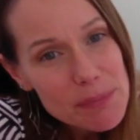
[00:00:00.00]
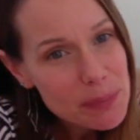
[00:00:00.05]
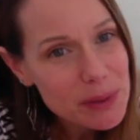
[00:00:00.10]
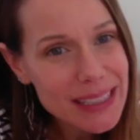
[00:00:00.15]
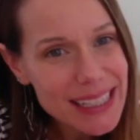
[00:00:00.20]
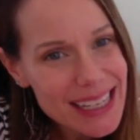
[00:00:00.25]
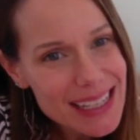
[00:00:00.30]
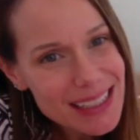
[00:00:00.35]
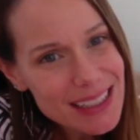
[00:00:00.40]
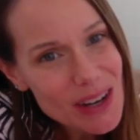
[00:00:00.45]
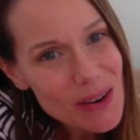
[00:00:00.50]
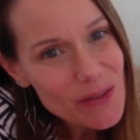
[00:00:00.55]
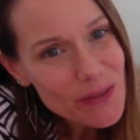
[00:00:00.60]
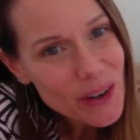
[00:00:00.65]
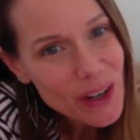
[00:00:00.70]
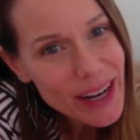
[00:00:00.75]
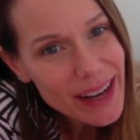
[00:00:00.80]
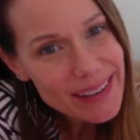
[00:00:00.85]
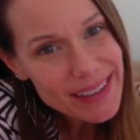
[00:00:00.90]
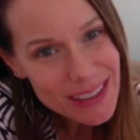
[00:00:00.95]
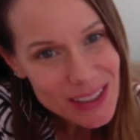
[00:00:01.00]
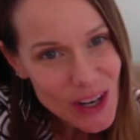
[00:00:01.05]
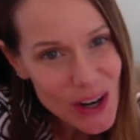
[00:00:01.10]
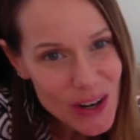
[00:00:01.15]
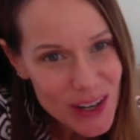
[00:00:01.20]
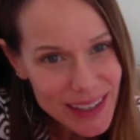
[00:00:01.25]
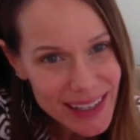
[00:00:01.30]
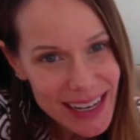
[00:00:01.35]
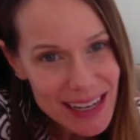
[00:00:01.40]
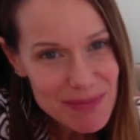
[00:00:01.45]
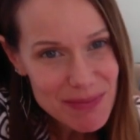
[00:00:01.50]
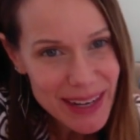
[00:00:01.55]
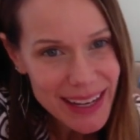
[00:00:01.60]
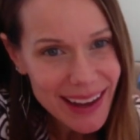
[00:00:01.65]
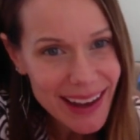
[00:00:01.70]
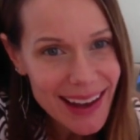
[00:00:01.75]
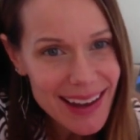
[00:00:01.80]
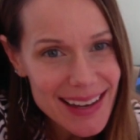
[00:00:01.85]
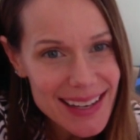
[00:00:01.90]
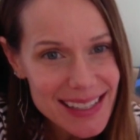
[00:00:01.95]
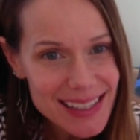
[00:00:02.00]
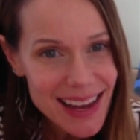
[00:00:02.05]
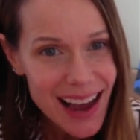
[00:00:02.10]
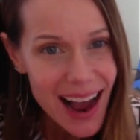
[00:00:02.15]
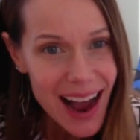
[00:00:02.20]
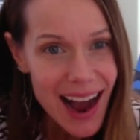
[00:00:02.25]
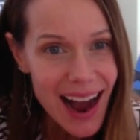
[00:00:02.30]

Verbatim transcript: please don't forget to turn it in because